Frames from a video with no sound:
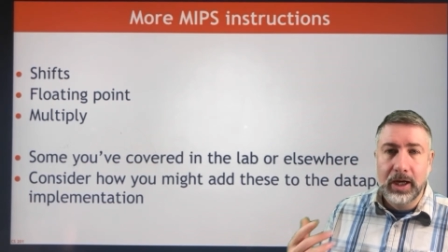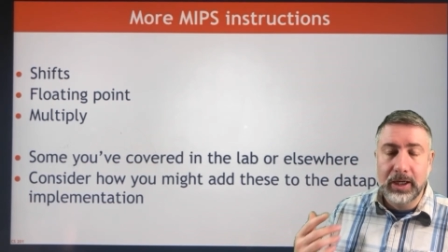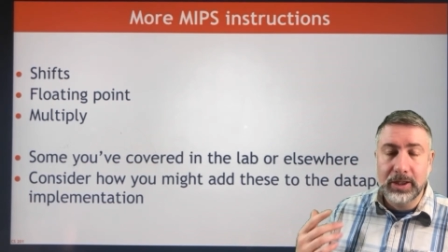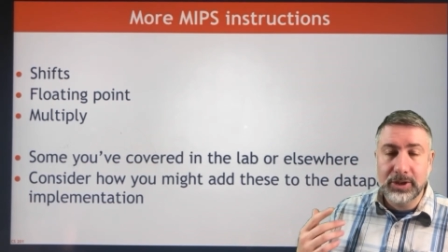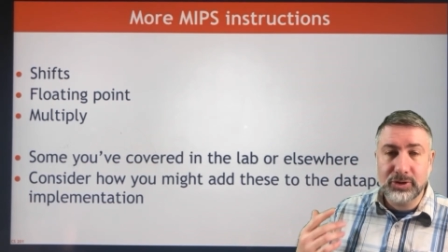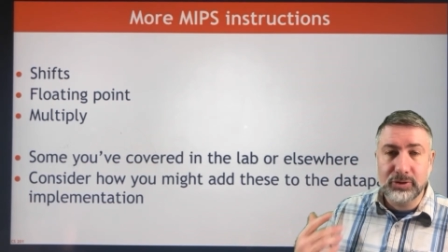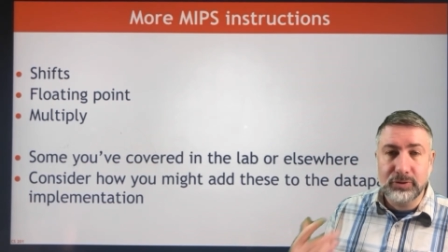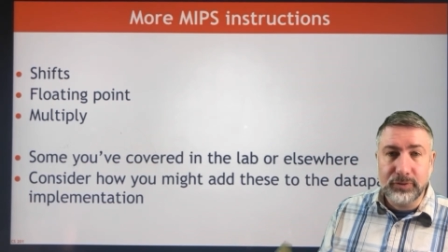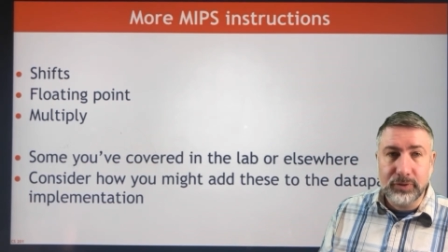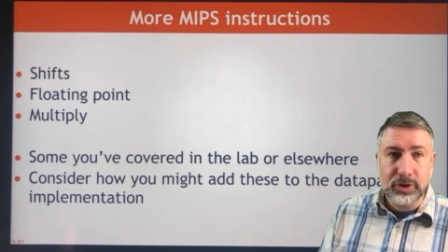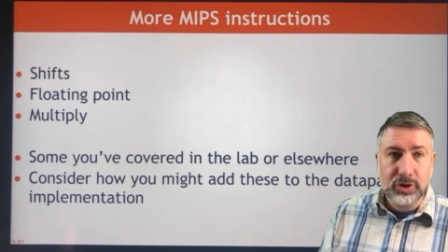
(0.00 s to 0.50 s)

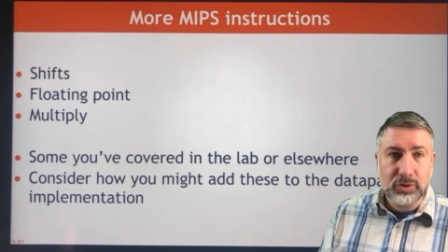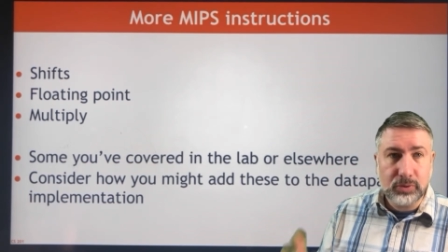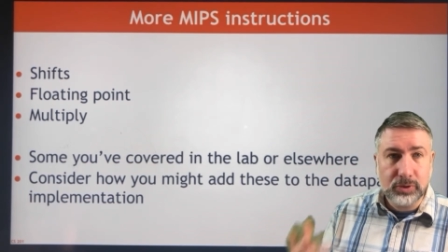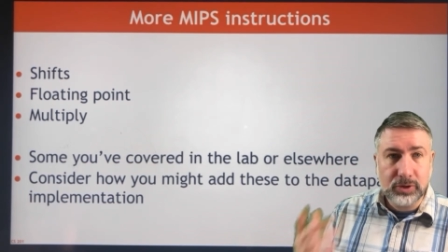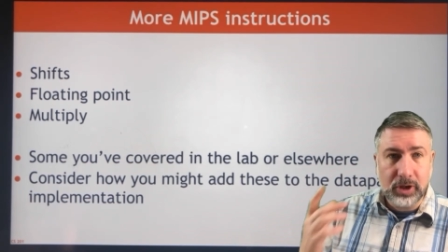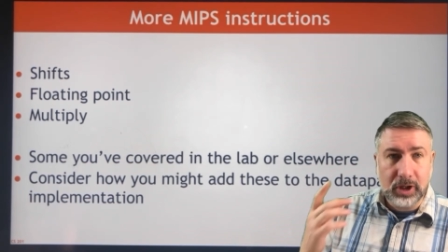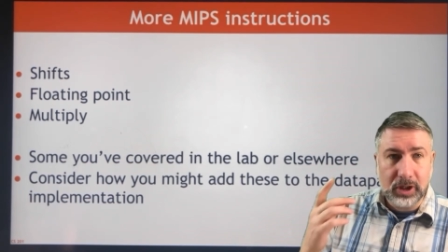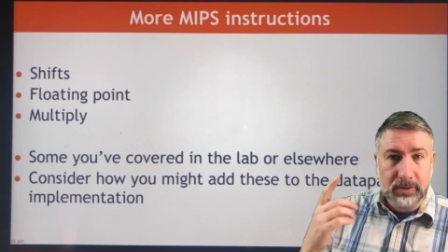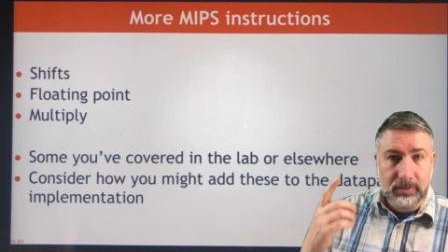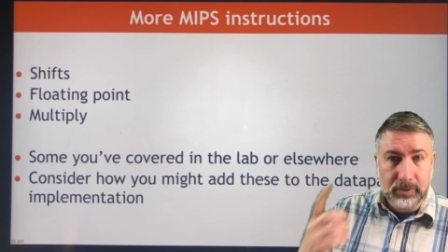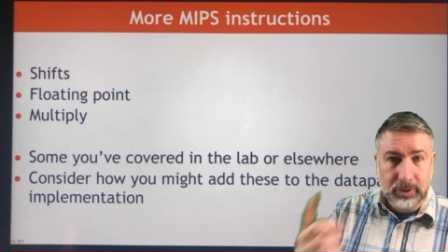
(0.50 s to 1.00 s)
So first we'll
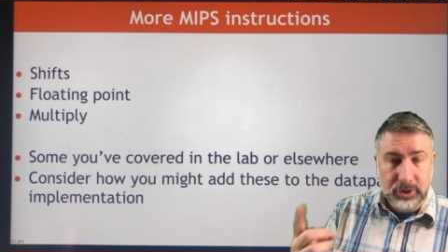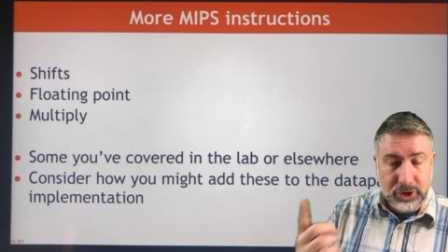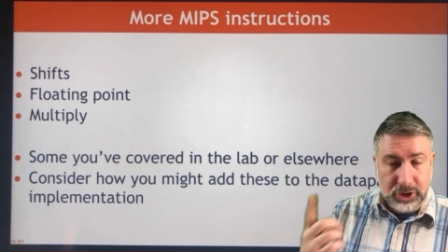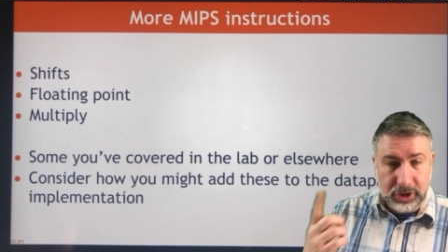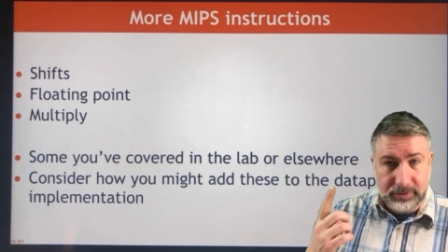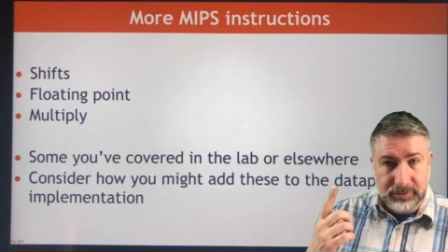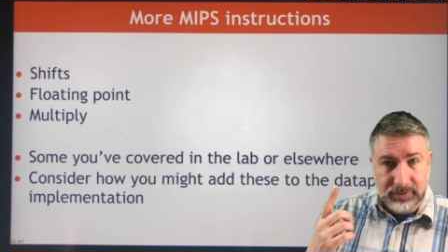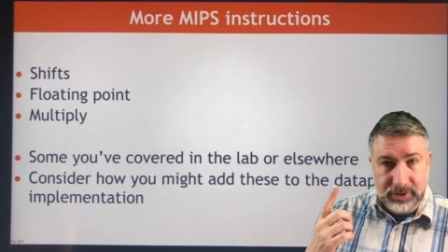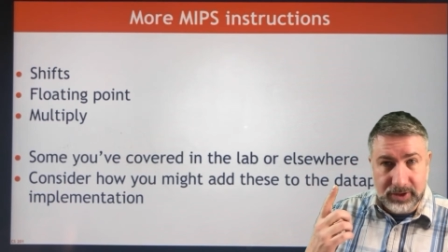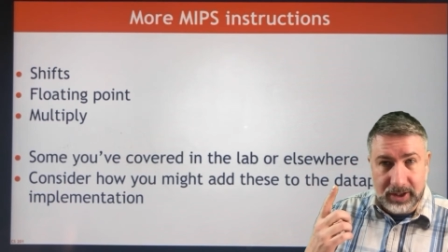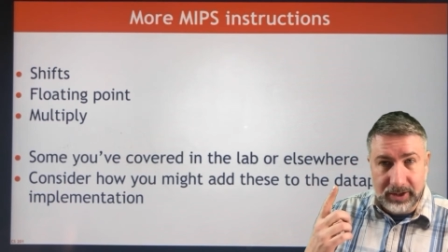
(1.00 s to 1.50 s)
talk about
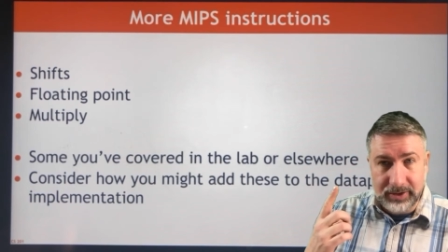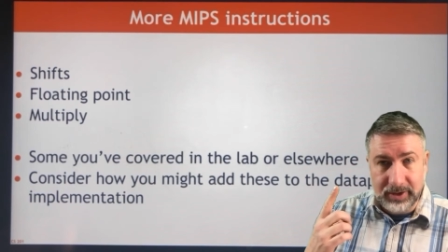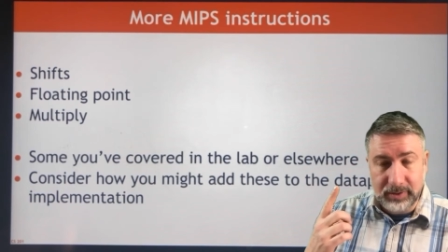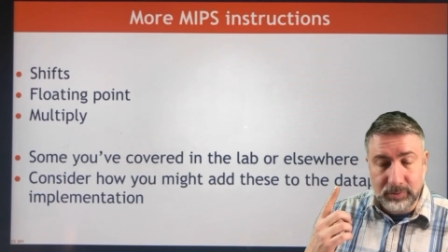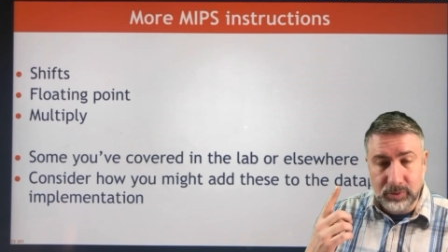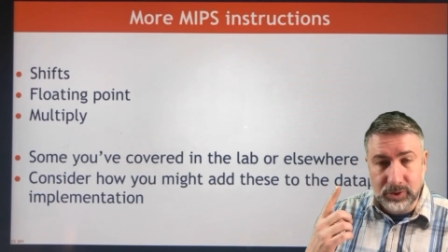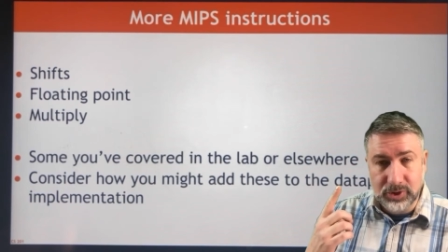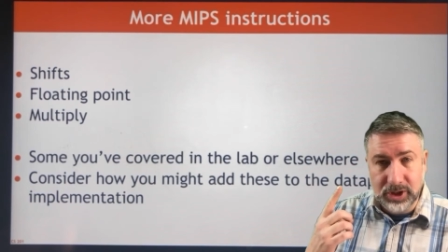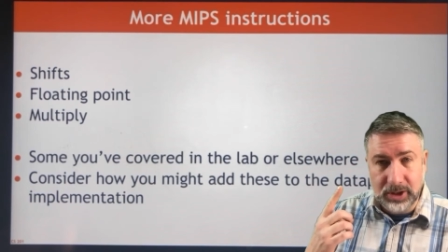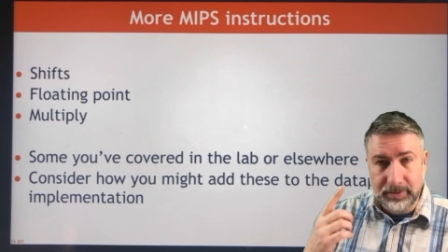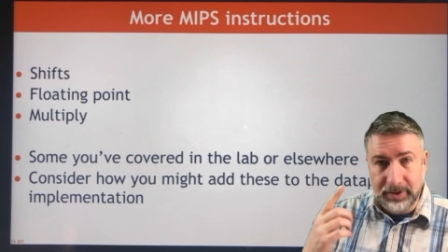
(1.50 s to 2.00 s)
shifts, and then
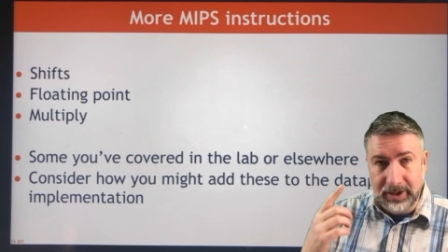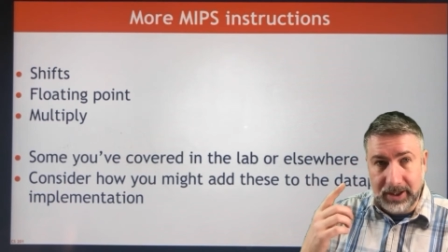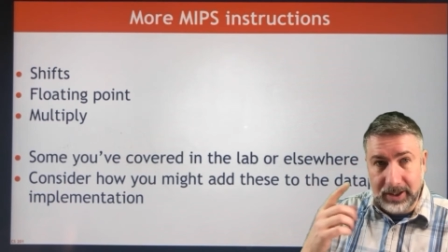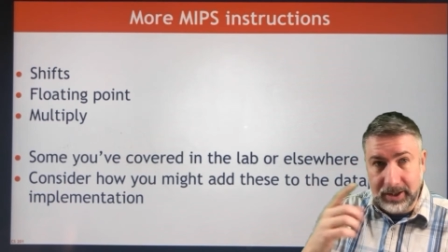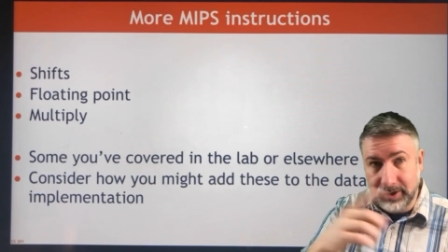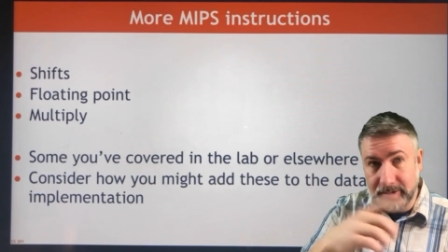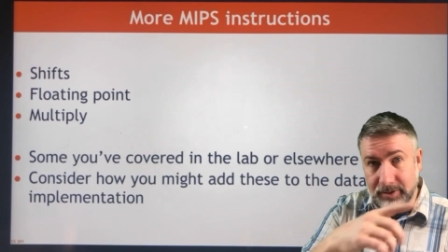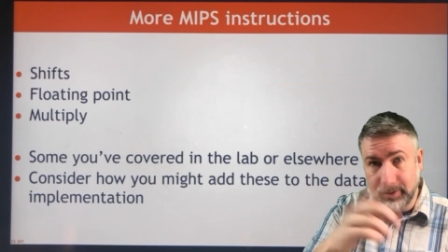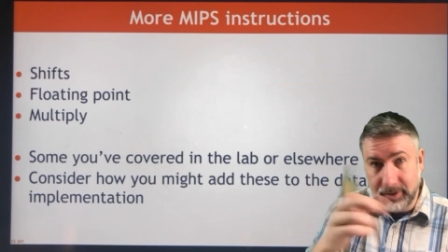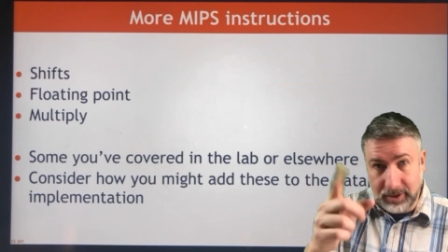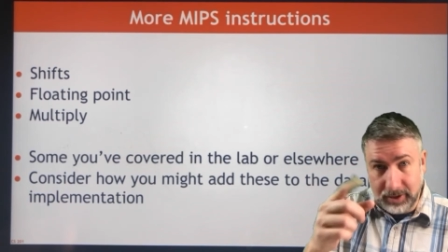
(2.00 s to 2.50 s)
we'll skip
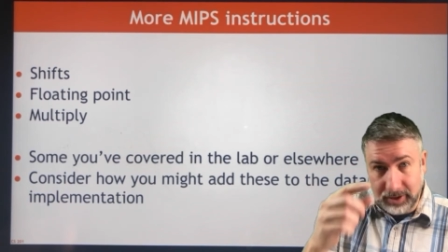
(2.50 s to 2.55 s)
ahead